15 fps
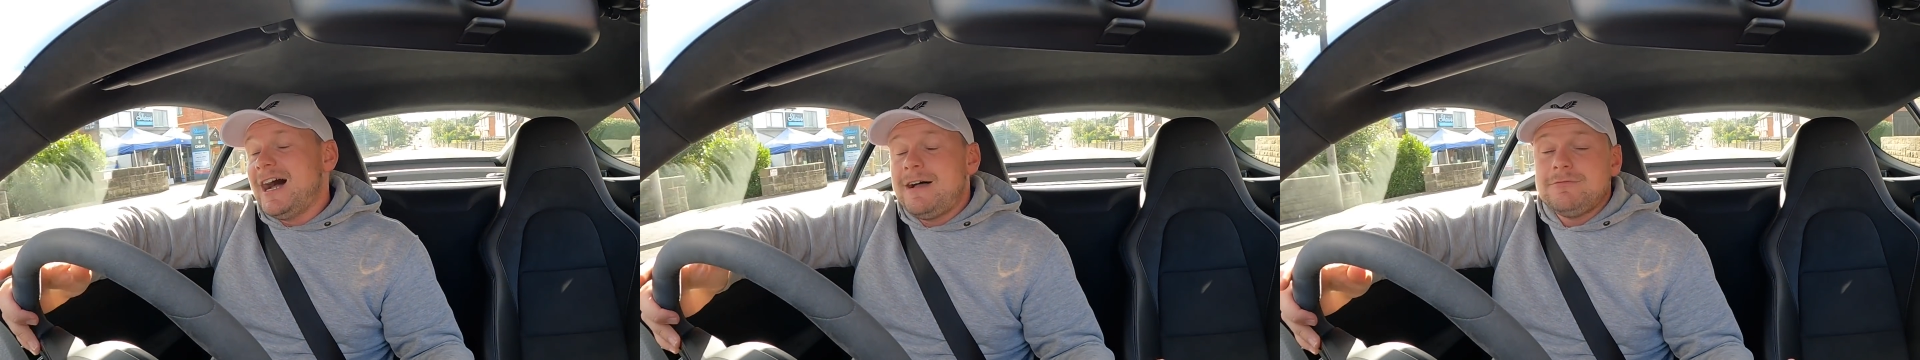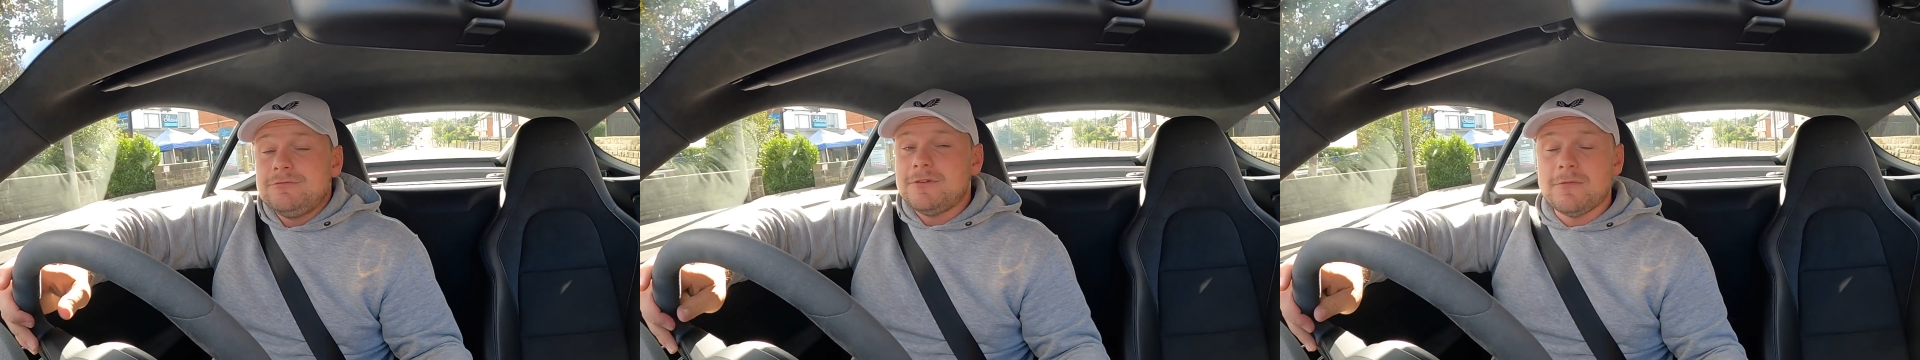I
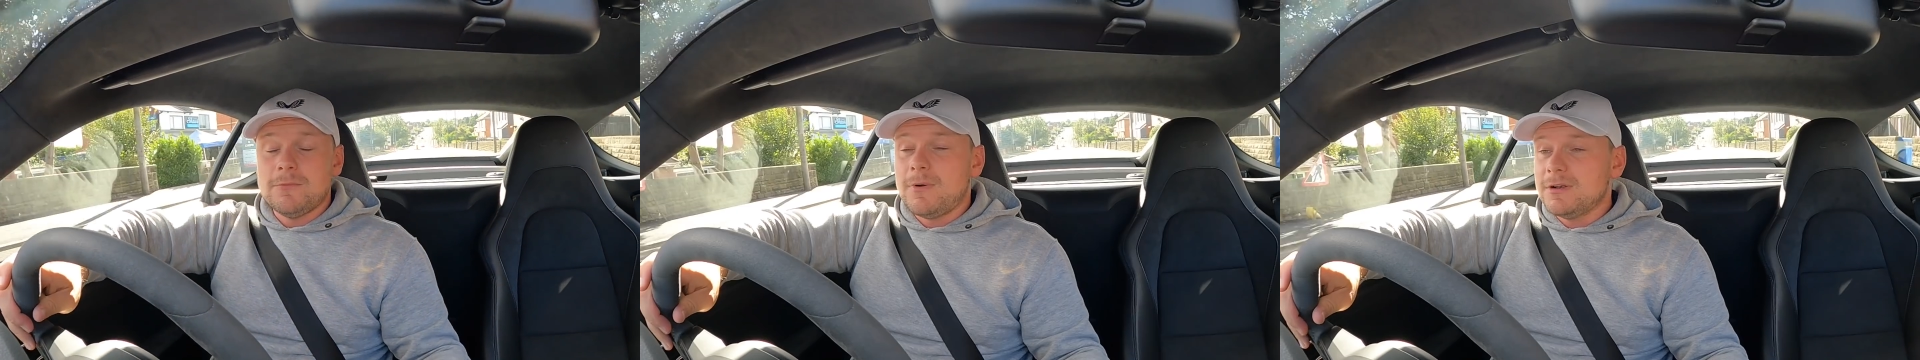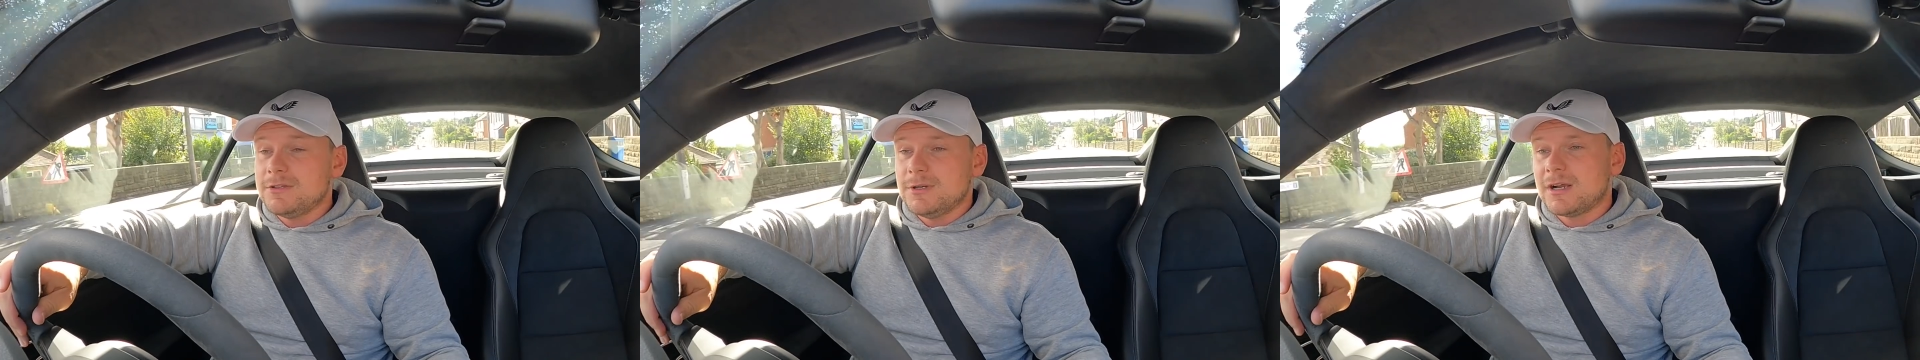haven't driven
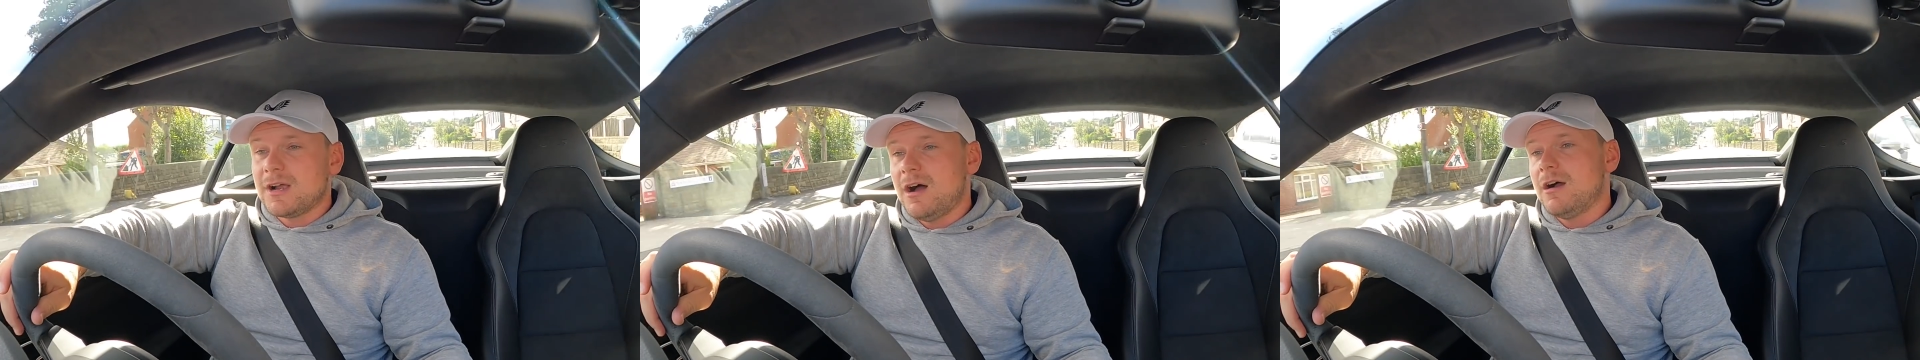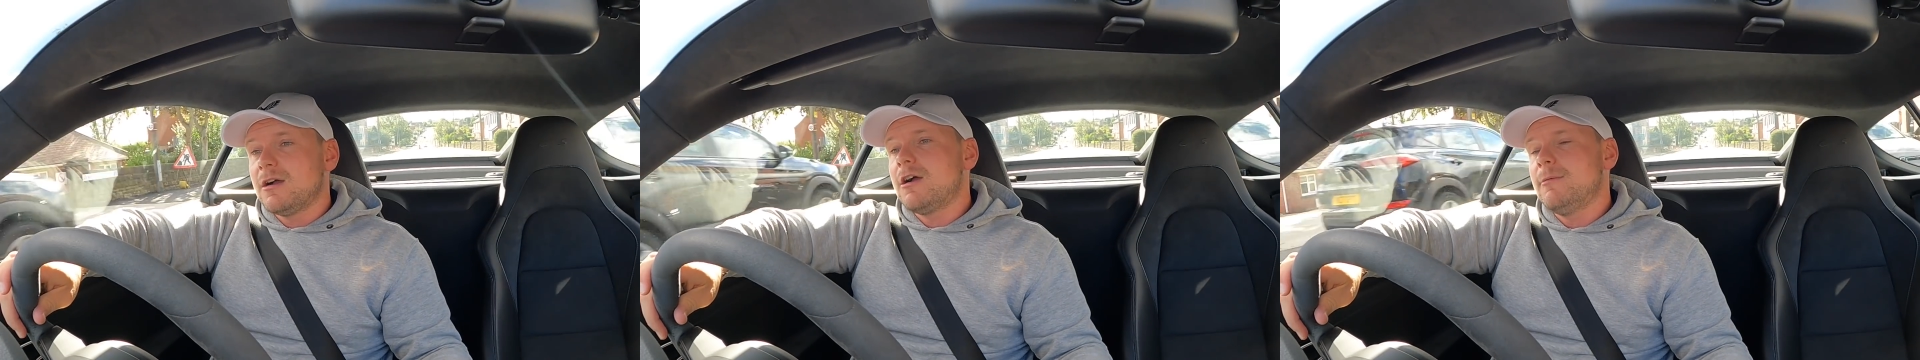one, so I
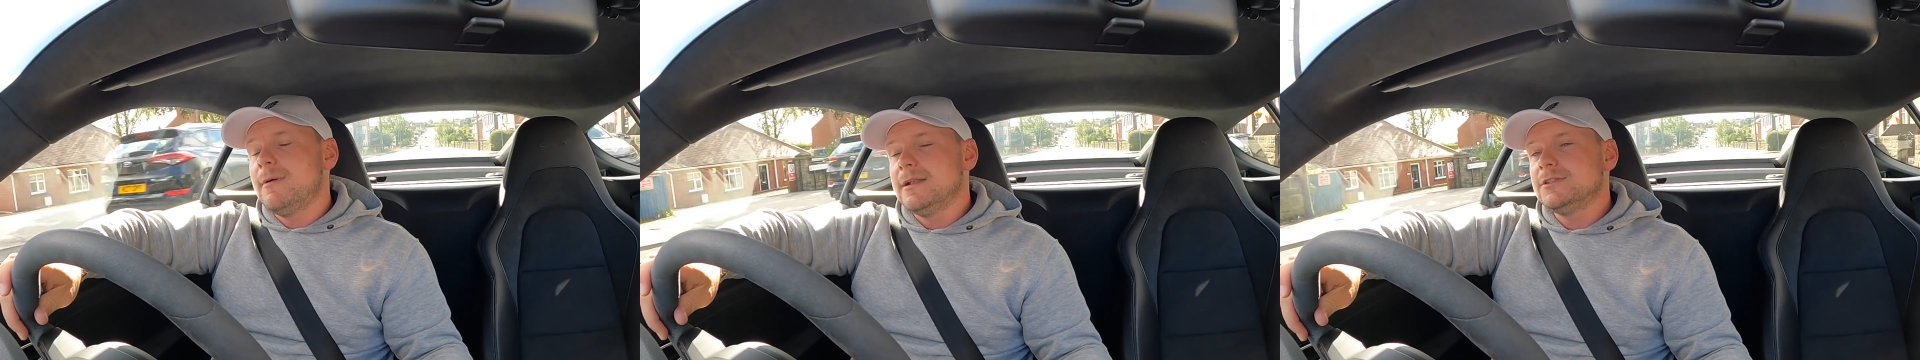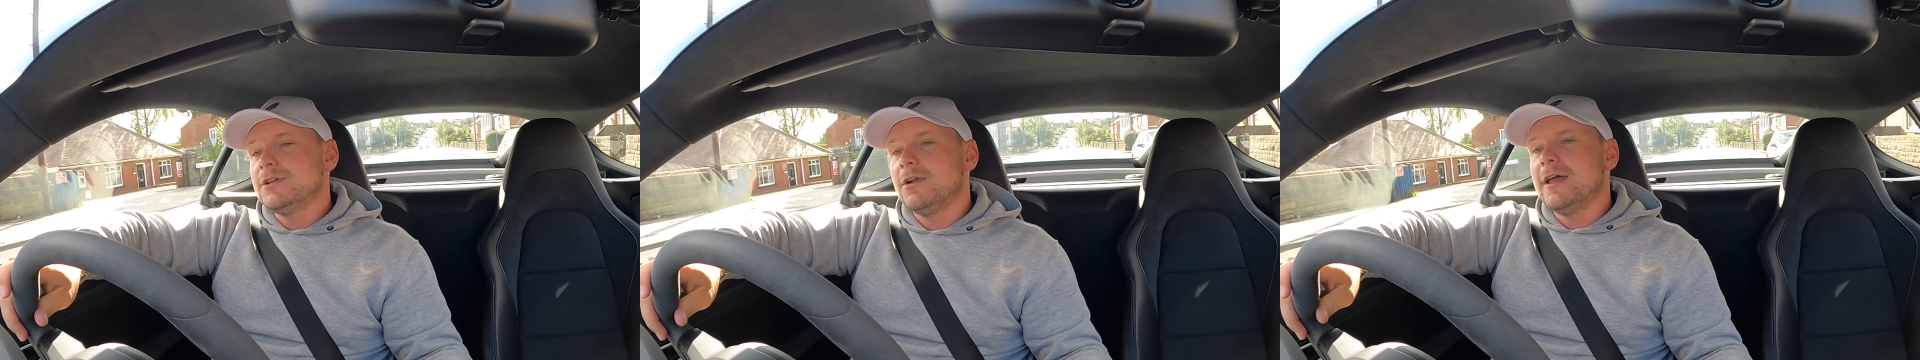can't
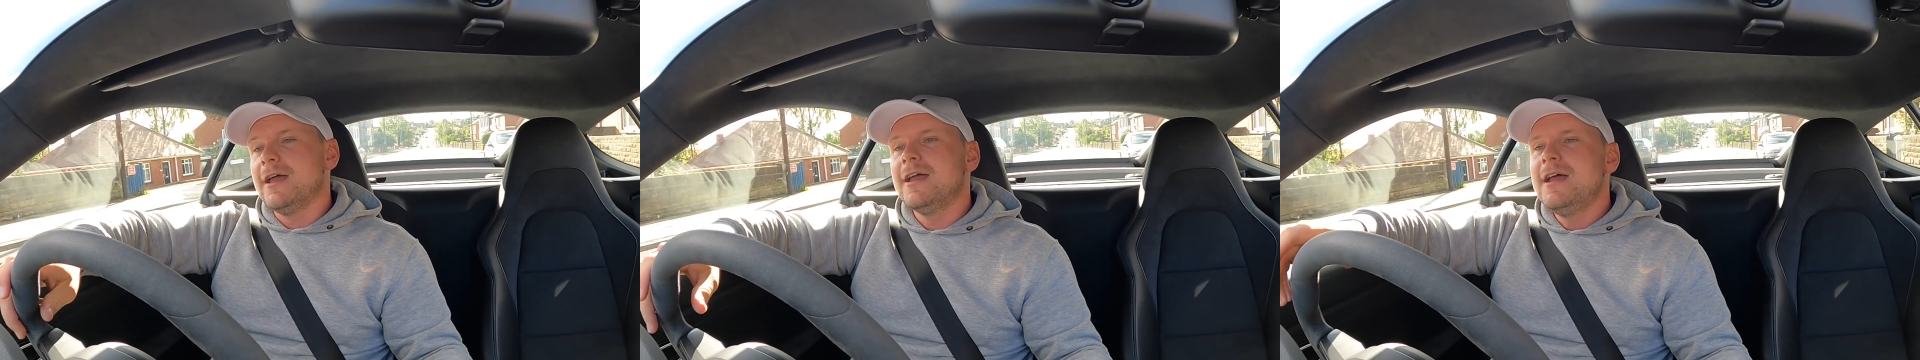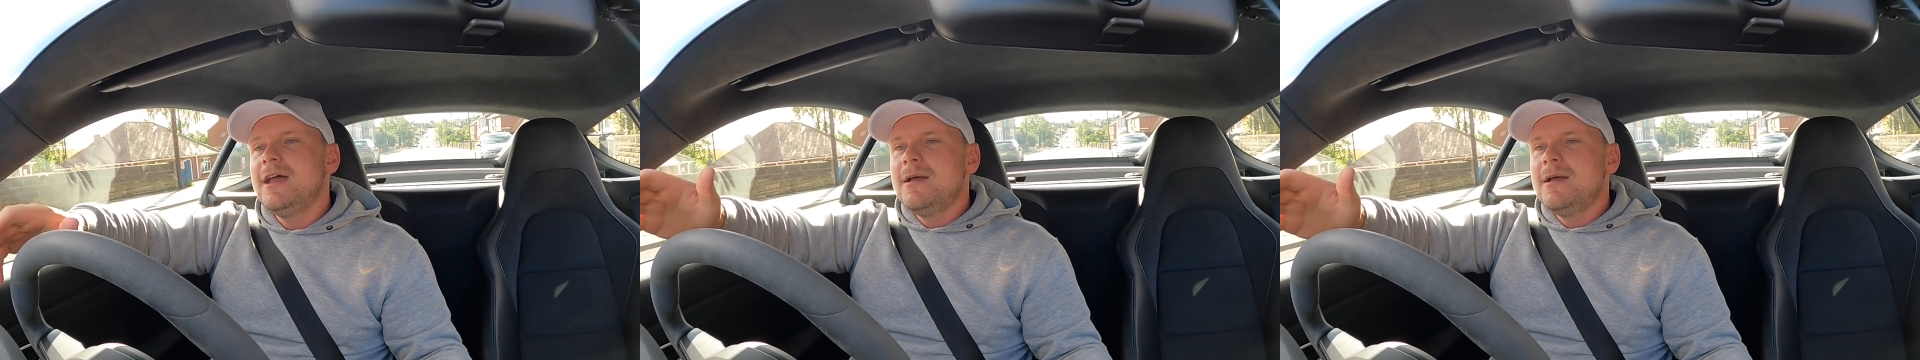comment on it,